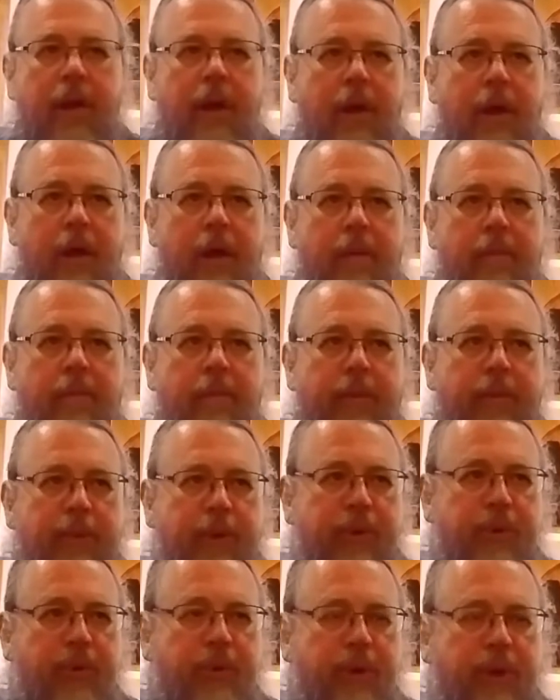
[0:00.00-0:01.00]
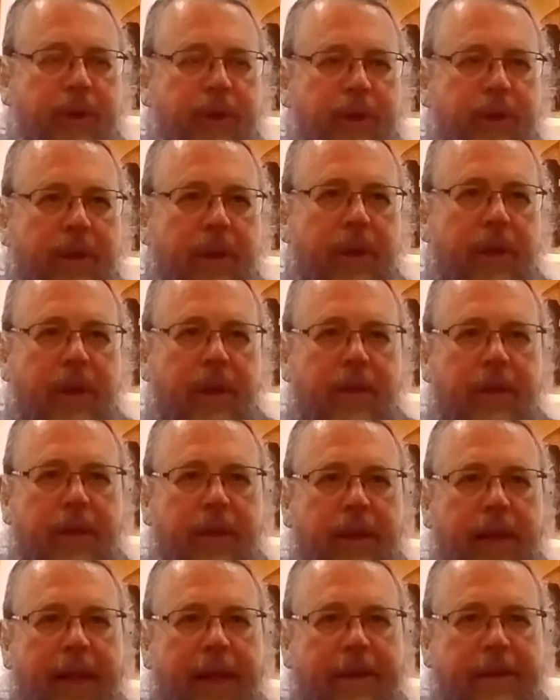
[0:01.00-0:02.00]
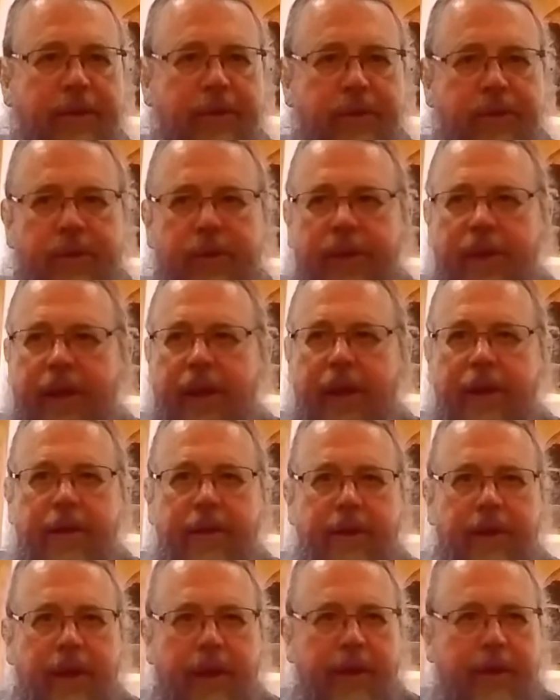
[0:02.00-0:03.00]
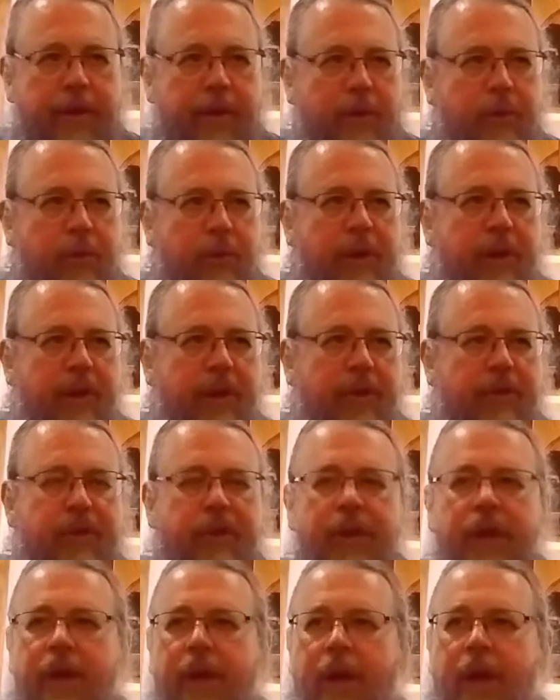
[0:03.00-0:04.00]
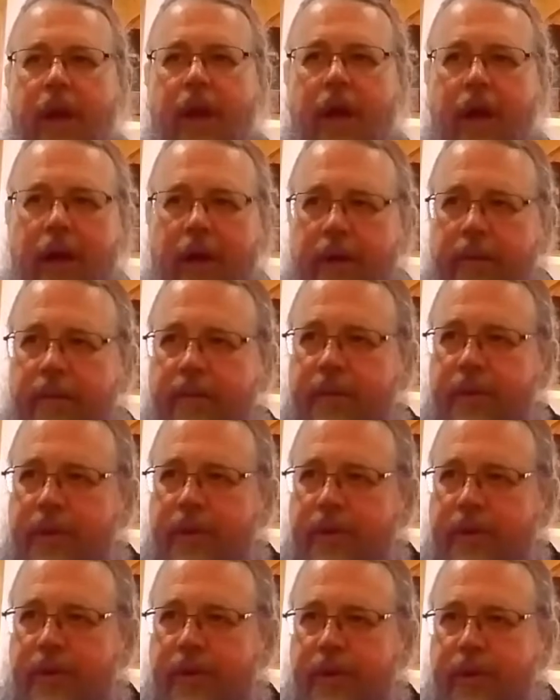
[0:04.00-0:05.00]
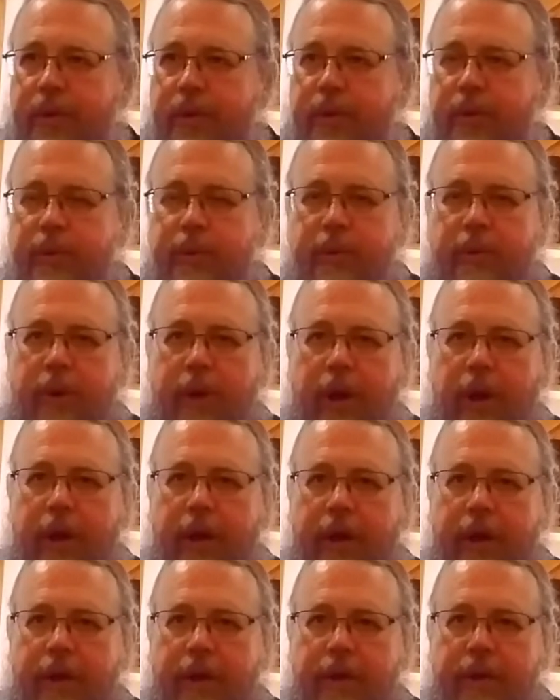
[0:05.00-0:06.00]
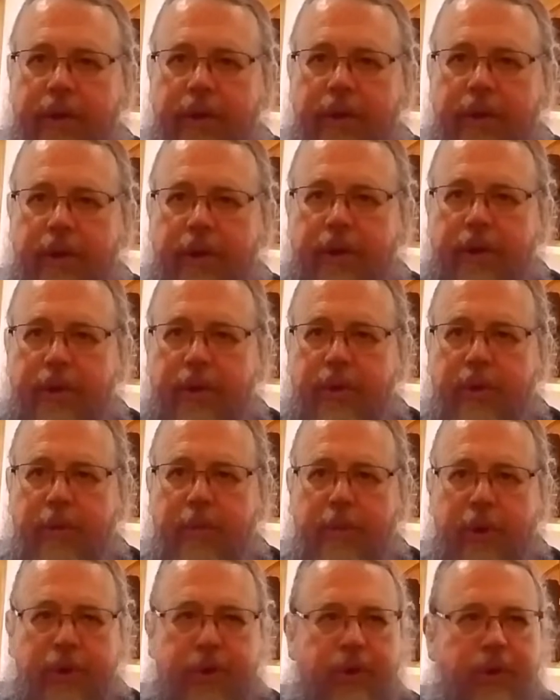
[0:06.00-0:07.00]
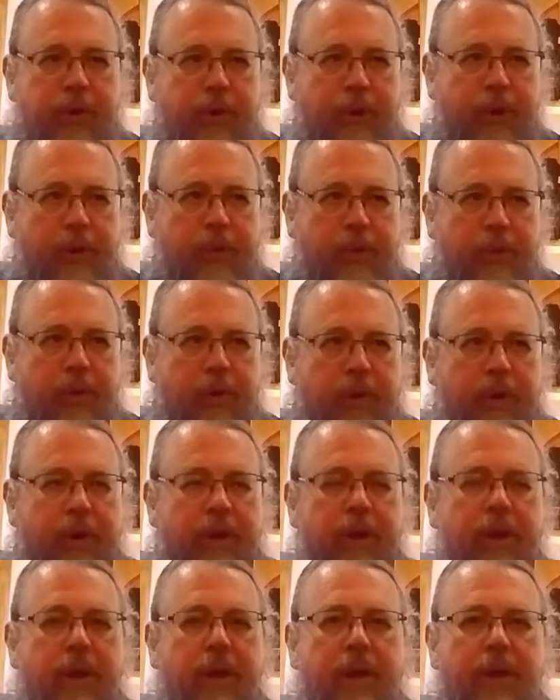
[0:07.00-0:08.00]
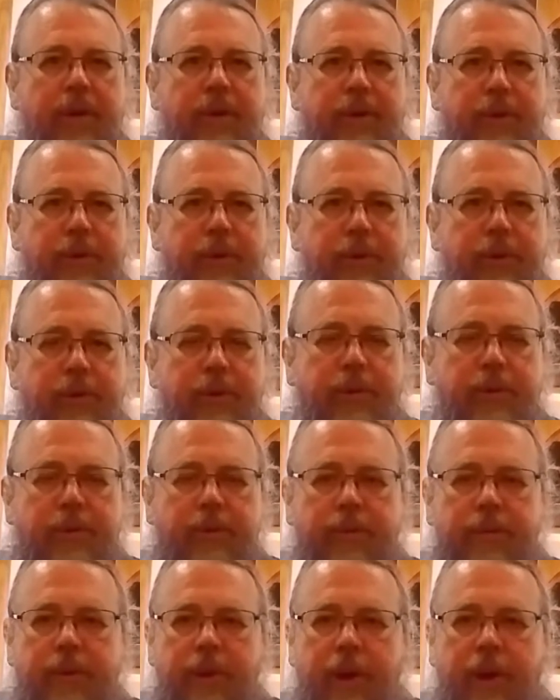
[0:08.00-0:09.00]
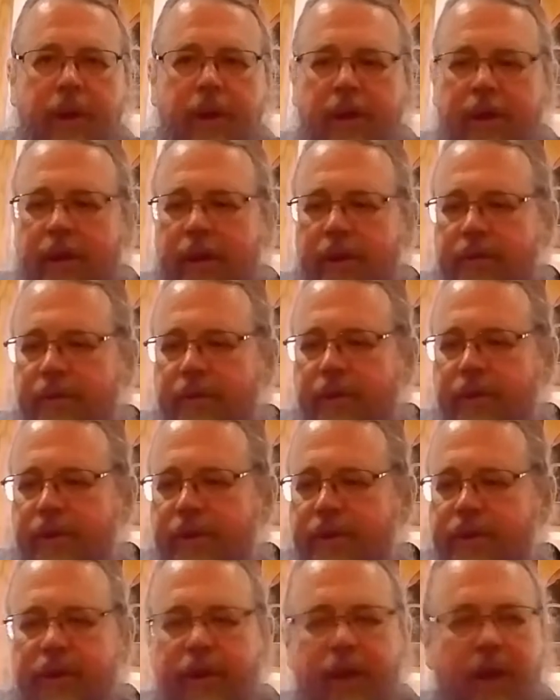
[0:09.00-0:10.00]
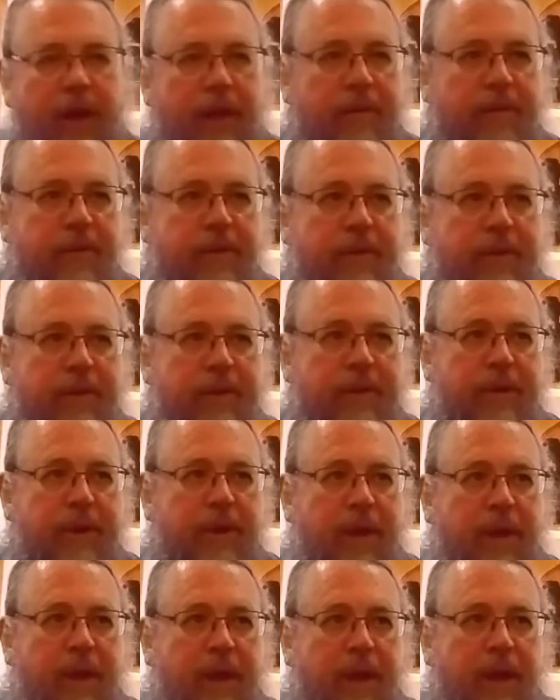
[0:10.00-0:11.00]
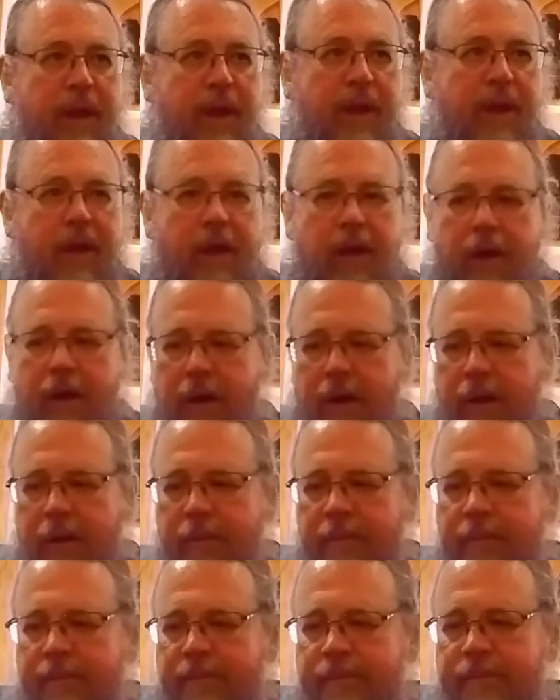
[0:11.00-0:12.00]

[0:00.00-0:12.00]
um, between the Latins and, and the Greeks uh, to, in, in doing missionary work to uh, convert the Slavs. Um,